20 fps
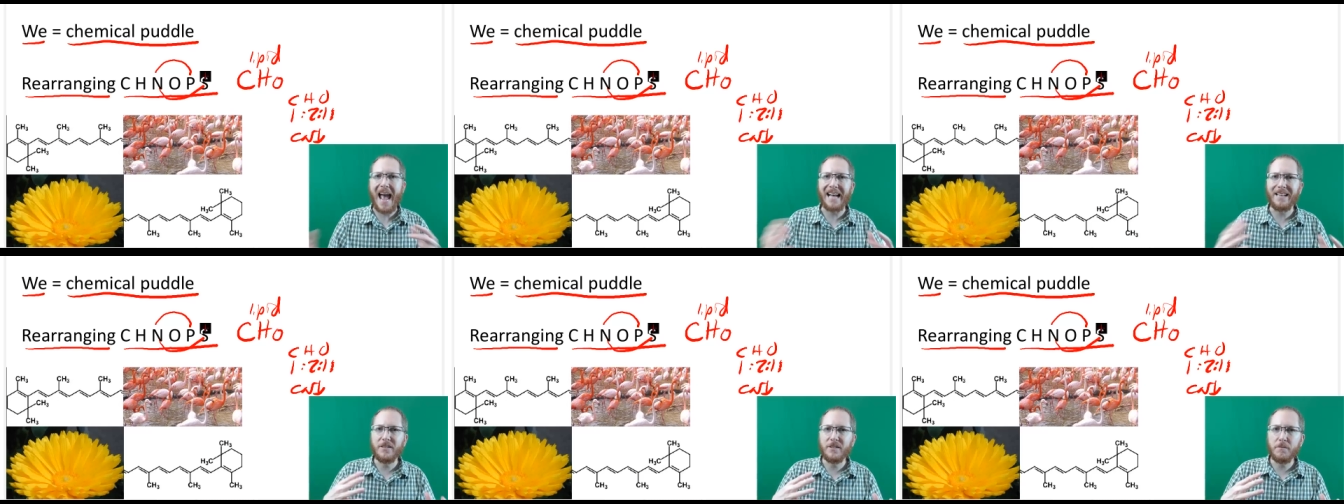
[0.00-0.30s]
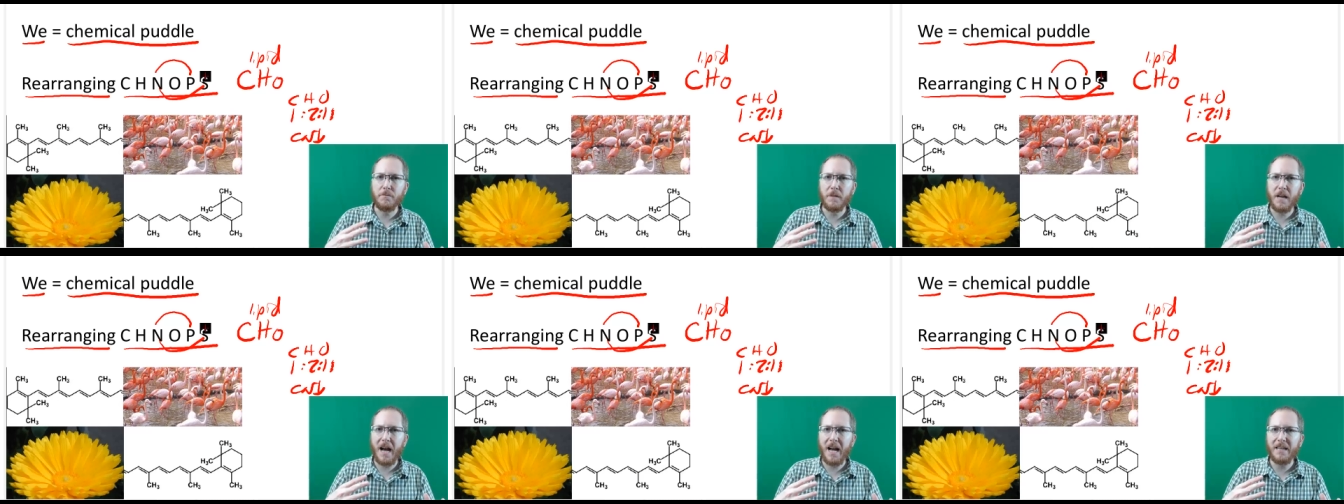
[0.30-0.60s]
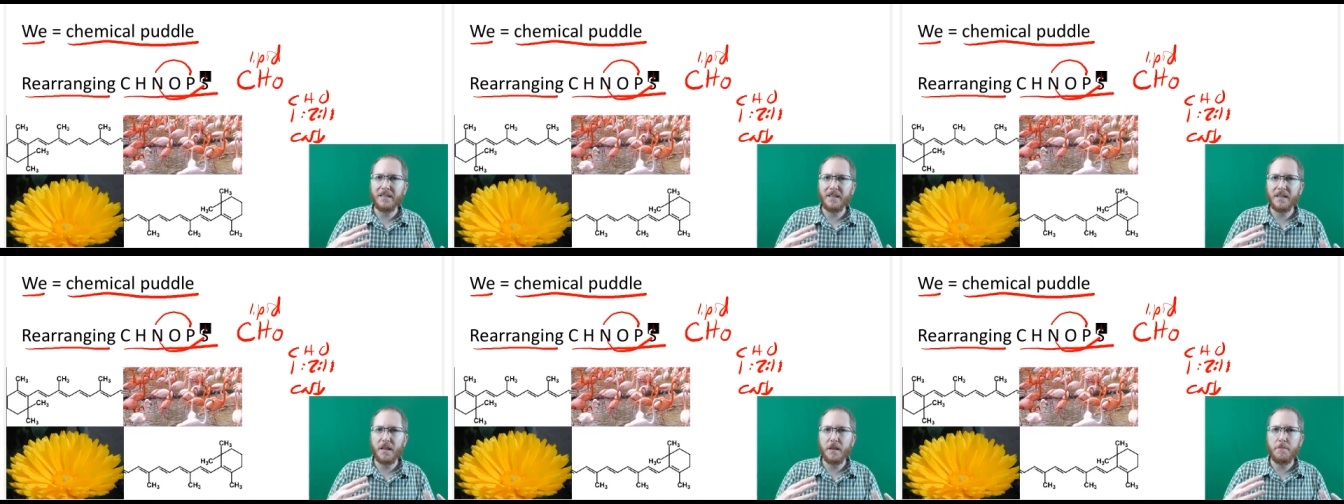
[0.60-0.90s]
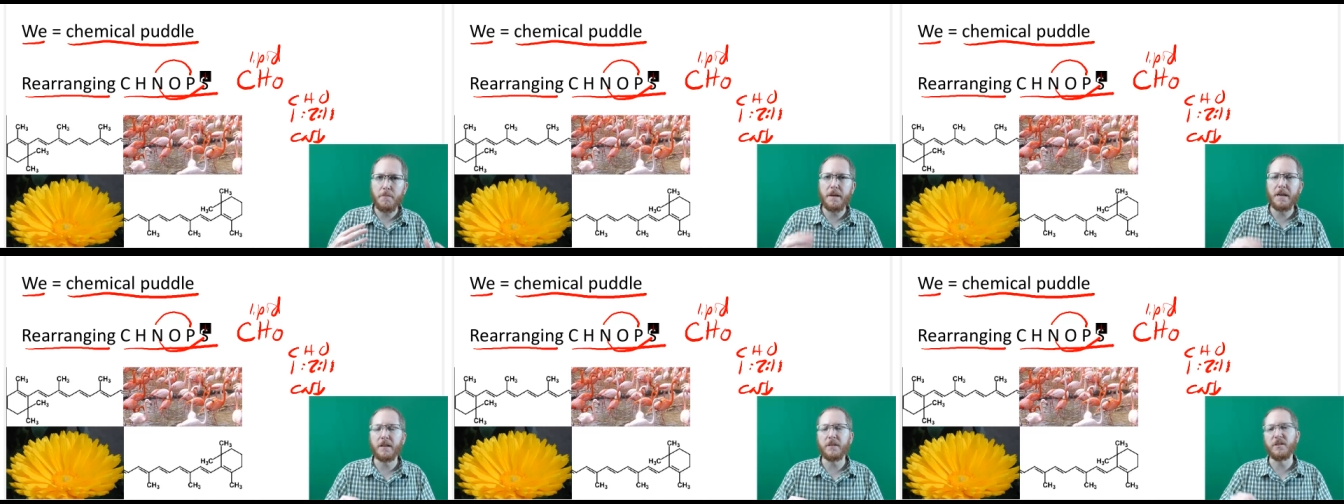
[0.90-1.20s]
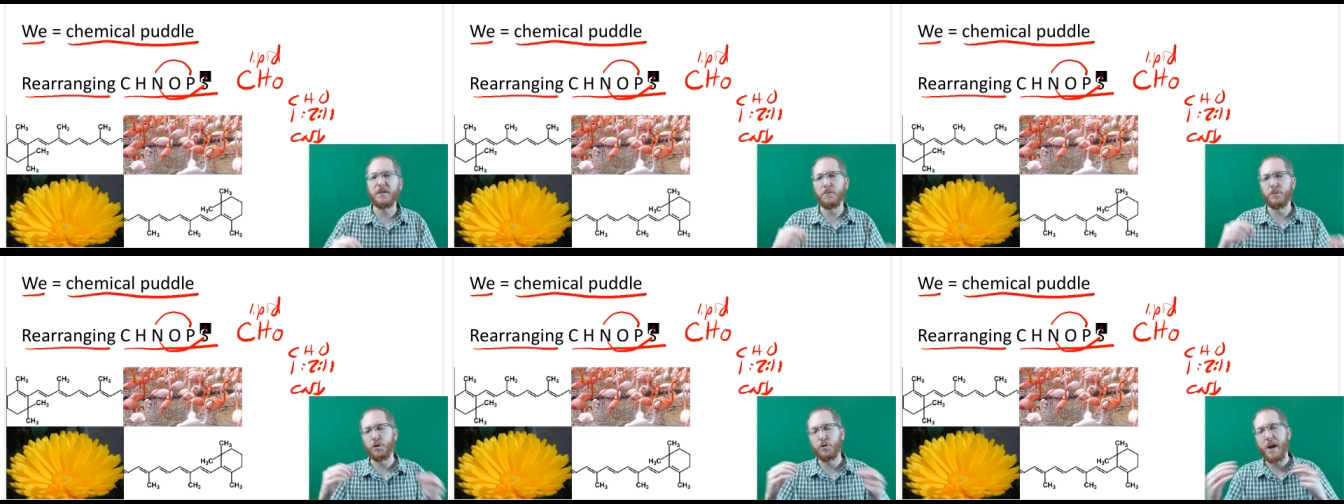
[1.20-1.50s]
add some guys into the
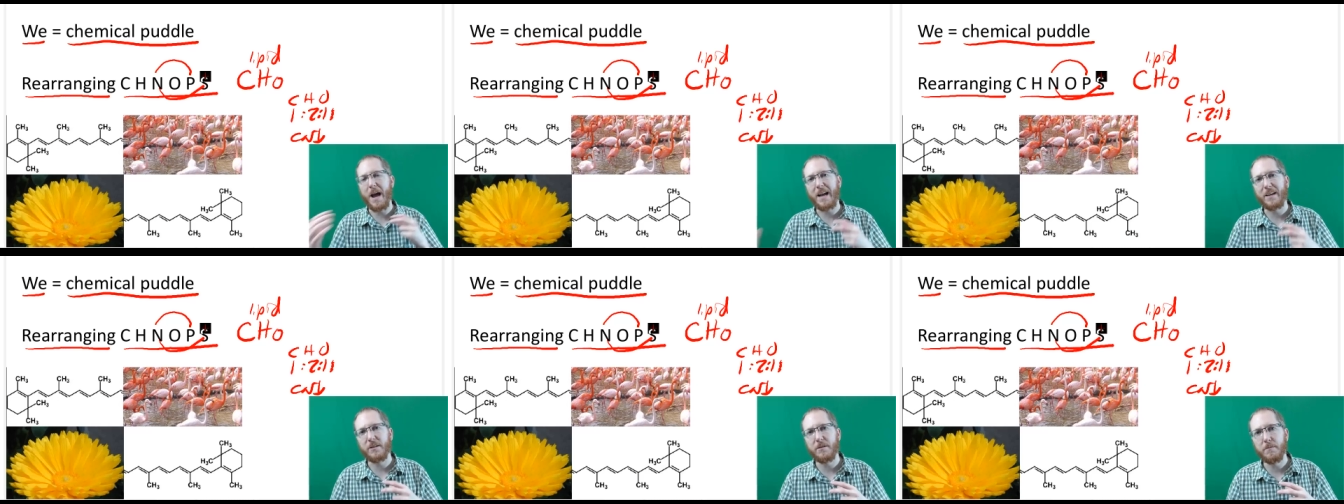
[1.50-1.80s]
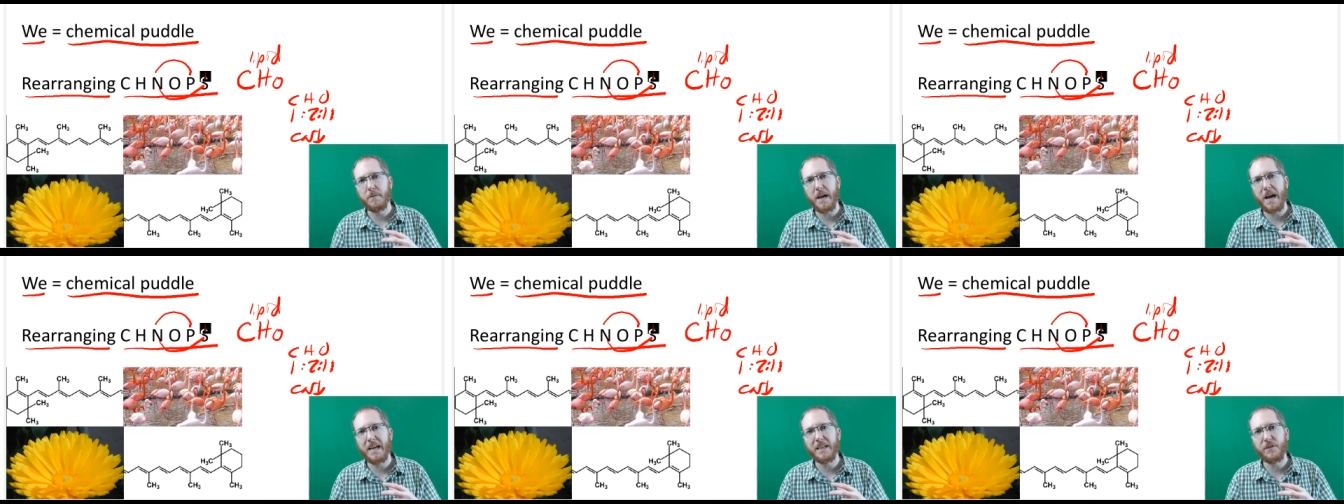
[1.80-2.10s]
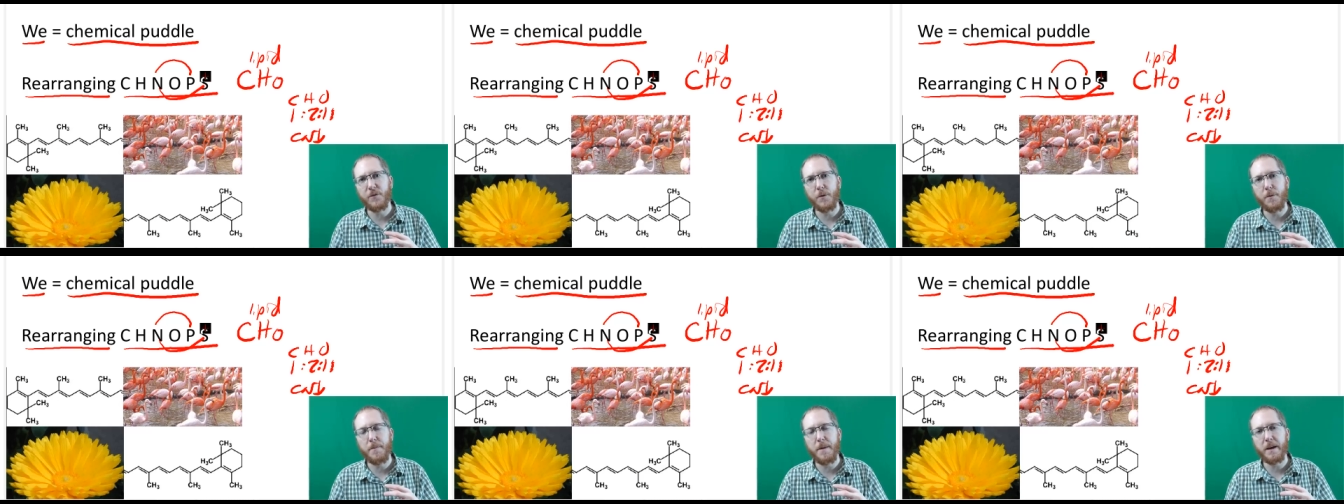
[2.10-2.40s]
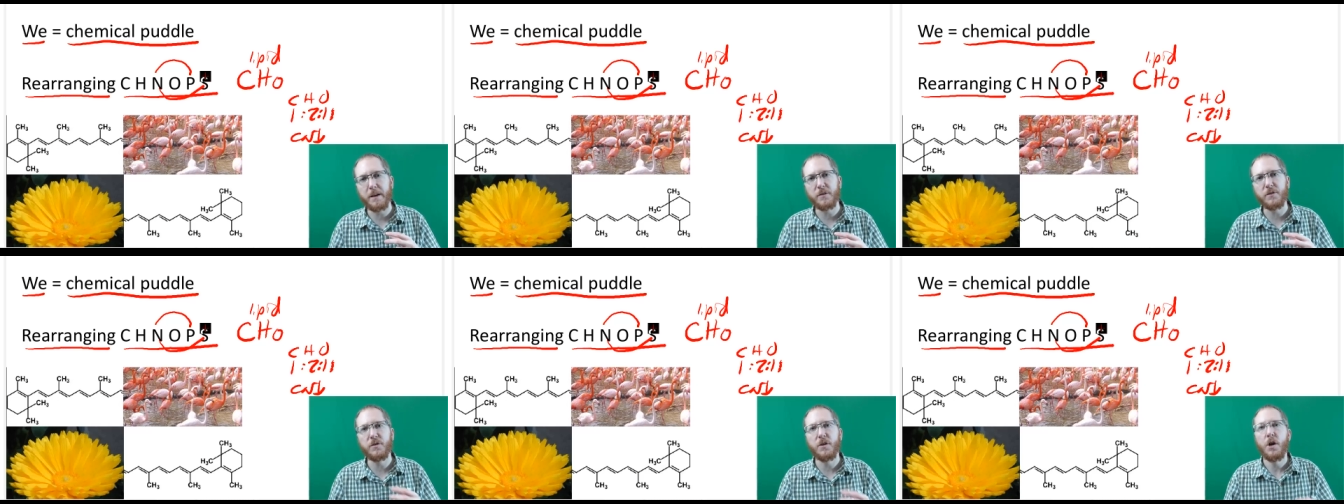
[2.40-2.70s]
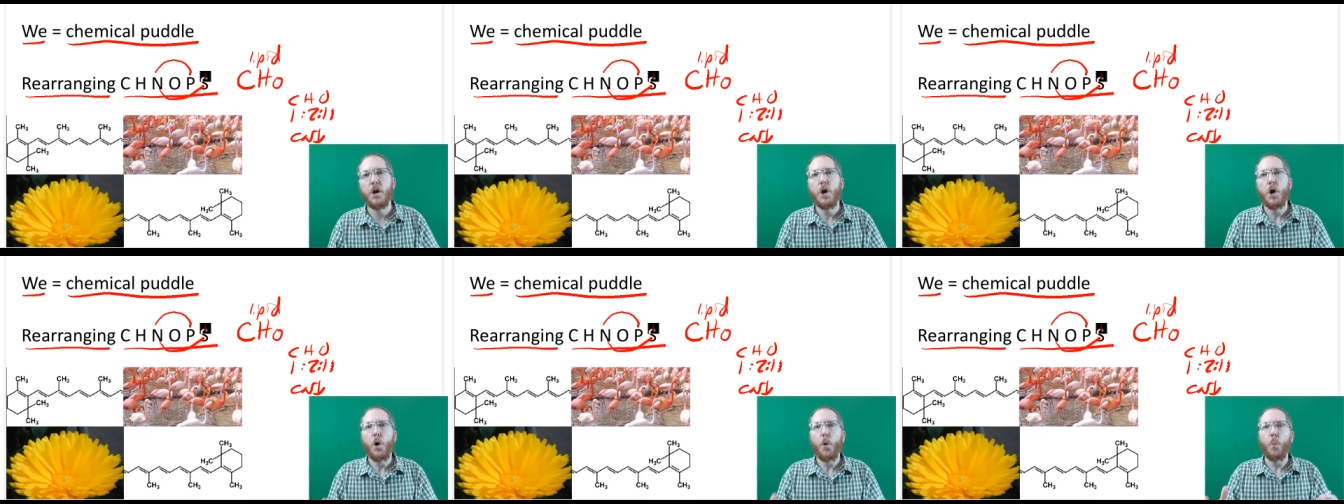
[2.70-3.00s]
mix, subtract some guys from the
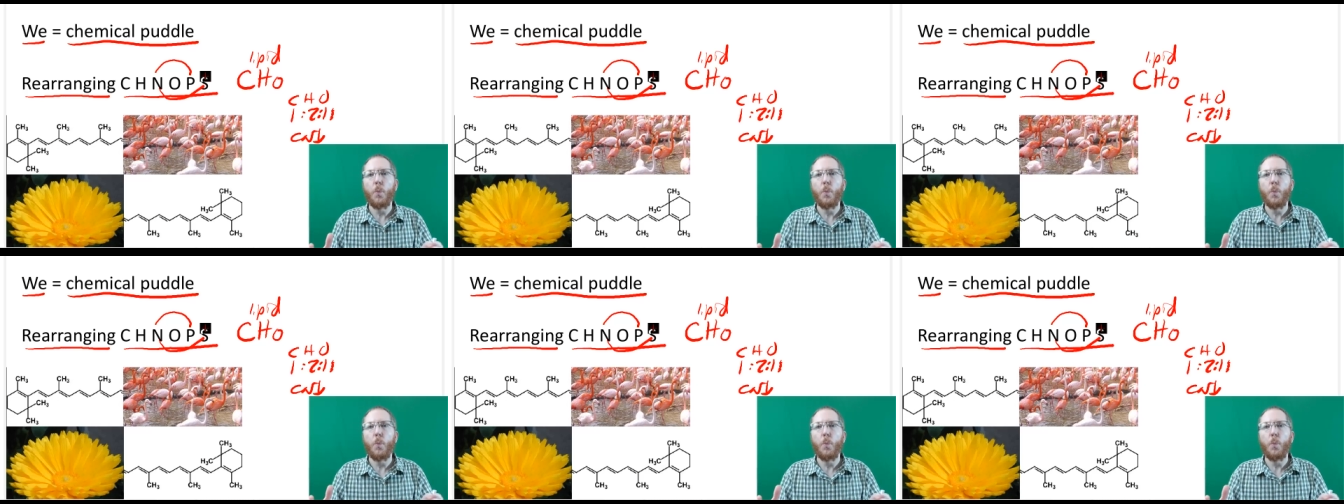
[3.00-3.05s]
mix,